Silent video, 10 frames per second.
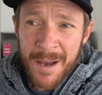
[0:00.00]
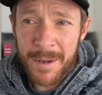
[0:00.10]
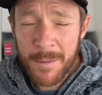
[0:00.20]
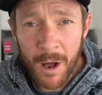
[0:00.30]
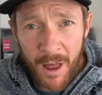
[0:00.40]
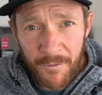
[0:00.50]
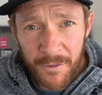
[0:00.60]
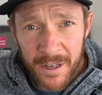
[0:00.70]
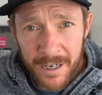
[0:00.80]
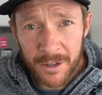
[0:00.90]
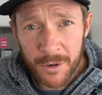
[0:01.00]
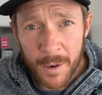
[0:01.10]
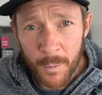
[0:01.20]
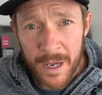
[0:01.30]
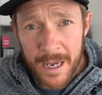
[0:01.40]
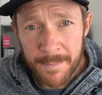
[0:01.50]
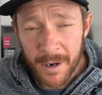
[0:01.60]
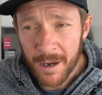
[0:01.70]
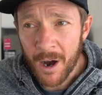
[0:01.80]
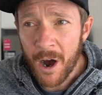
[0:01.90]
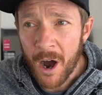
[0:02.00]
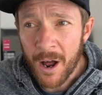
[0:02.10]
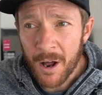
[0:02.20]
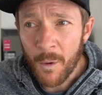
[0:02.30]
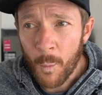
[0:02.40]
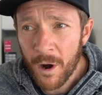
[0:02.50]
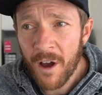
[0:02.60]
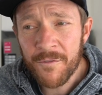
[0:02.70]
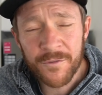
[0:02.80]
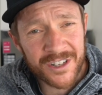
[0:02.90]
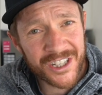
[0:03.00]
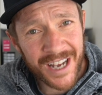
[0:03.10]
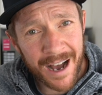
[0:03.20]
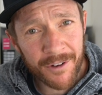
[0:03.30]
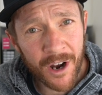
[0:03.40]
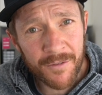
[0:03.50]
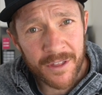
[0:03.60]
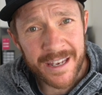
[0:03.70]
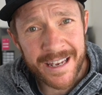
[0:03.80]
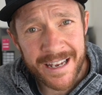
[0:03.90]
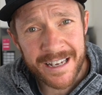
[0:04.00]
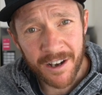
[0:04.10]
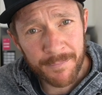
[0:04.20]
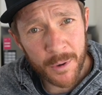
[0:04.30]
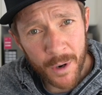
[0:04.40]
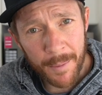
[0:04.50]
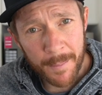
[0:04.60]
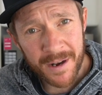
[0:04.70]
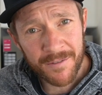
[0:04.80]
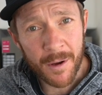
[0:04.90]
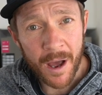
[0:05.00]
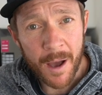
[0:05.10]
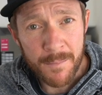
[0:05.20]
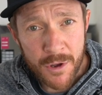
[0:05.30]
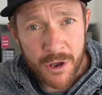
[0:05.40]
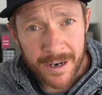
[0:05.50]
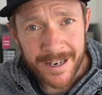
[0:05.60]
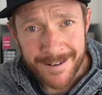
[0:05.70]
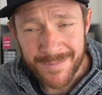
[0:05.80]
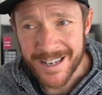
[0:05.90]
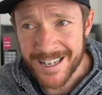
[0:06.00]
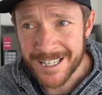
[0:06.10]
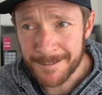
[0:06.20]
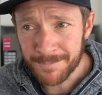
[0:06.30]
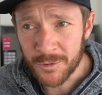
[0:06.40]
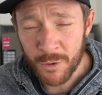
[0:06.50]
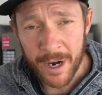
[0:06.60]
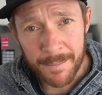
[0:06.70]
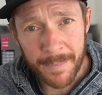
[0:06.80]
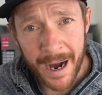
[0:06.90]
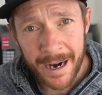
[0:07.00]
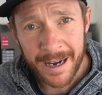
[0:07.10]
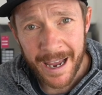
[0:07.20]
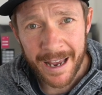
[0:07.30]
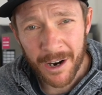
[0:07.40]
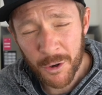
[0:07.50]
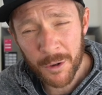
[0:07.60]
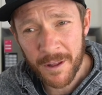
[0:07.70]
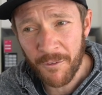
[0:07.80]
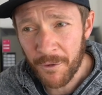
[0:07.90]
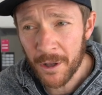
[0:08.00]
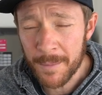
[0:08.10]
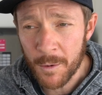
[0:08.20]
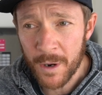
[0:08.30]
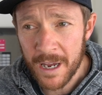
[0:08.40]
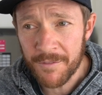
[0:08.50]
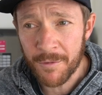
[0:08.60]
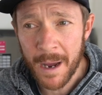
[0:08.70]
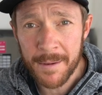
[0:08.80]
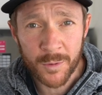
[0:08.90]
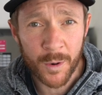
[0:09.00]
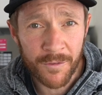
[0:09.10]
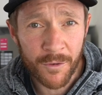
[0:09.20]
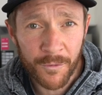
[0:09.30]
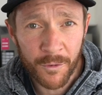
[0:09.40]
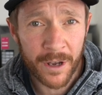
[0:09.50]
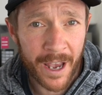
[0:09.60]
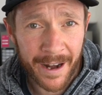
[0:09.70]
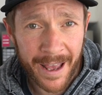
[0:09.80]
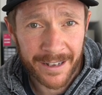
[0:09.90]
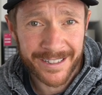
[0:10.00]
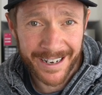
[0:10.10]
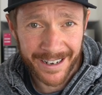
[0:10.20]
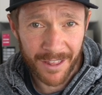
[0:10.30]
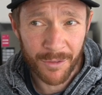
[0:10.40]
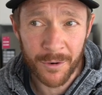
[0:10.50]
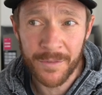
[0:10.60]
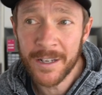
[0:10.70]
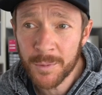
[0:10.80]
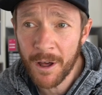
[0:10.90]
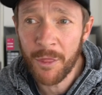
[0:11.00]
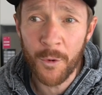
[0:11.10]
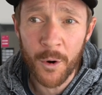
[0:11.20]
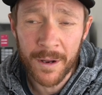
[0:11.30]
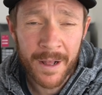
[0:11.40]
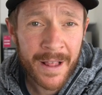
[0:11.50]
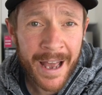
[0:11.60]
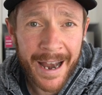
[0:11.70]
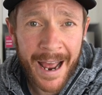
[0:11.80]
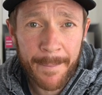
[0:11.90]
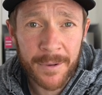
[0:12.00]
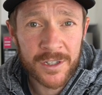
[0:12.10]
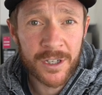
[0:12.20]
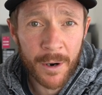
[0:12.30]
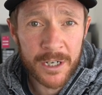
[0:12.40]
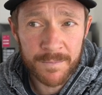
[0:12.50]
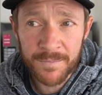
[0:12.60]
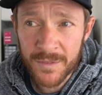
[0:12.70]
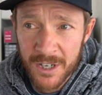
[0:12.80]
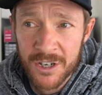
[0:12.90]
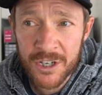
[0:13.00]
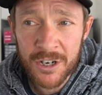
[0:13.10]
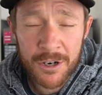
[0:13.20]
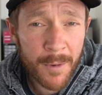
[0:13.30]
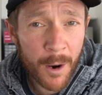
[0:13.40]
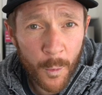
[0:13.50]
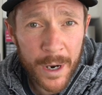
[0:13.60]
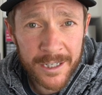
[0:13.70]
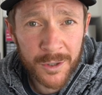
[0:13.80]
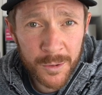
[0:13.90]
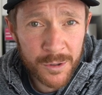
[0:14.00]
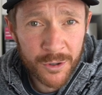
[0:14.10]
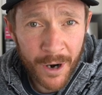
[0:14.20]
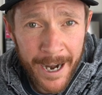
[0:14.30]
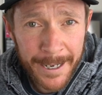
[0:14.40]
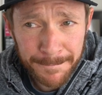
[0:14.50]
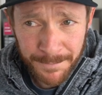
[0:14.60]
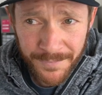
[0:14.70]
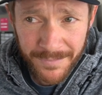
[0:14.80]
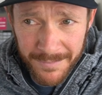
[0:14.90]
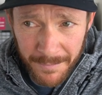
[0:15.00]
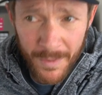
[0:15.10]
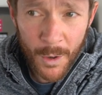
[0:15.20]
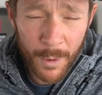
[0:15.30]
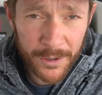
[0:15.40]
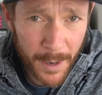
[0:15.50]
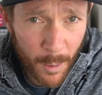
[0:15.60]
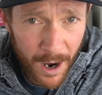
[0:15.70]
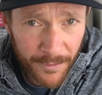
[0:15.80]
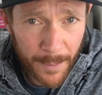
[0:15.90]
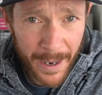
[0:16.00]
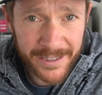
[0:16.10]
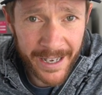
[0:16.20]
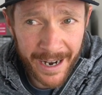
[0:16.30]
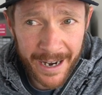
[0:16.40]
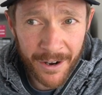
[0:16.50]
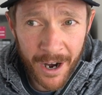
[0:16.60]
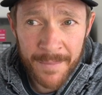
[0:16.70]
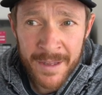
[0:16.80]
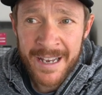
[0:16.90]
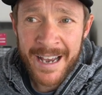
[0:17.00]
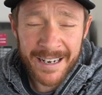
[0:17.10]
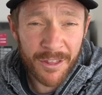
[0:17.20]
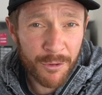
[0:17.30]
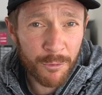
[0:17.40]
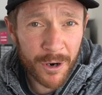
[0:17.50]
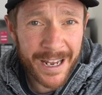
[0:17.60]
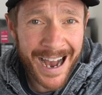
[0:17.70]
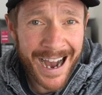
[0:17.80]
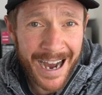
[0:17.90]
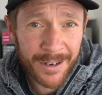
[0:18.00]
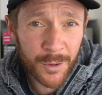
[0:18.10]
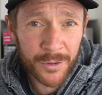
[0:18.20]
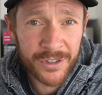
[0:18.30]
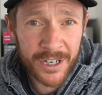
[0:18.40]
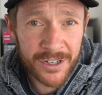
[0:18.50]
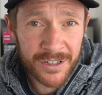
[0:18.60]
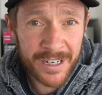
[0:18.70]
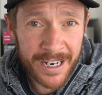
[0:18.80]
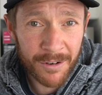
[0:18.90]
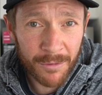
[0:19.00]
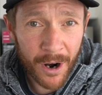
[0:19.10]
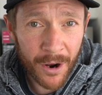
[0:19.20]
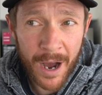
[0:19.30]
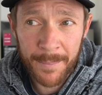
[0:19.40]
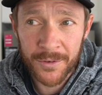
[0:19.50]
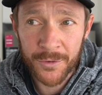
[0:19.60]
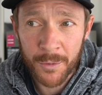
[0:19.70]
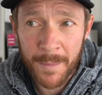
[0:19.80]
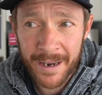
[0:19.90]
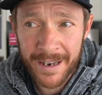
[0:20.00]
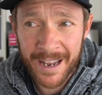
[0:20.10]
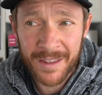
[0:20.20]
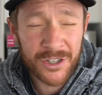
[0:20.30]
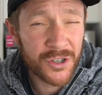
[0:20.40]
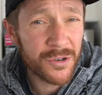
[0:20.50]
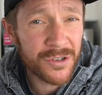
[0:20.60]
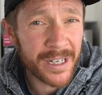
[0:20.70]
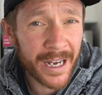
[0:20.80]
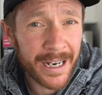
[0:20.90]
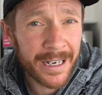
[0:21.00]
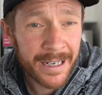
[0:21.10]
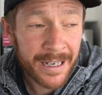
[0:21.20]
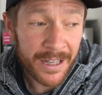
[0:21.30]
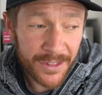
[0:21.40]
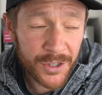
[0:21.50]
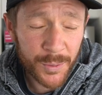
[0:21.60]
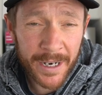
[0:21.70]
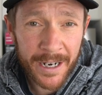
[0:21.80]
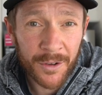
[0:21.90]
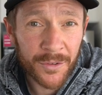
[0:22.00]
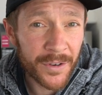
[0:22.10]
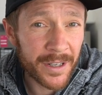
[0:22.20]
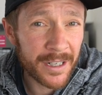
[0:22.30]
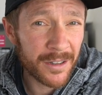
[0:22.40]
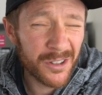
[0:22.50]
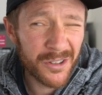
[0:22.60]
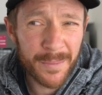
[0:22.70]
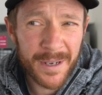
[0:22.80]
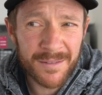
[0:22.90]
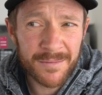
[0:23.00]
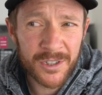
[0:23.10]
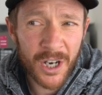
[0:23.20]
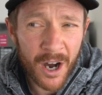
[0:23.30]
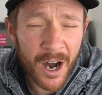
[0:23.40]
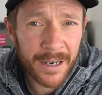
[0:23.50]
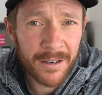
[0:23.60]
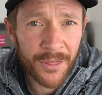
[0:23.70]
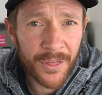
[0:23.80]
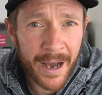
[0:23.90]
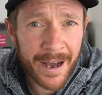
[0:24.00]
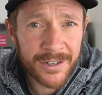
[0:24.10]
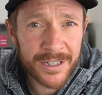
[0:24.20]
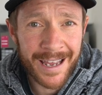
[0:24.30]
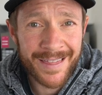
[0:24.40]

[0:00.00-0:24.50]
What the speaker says: Meanwhile, I'm feeling a little bit weird, but what I've discovered over the years, I've built up a bit of an immunity to this dreaded bug, and I normally feel a bit weird for maybe 24, 48 hours and then I get through it. And that's what I thought had happened. So I continued my week two's training once my wife got back Saturday night and did 3 hardcore sessions in a row up until Monday. And then Tuesday, this week, I was feeling a little bit tired and lethargic.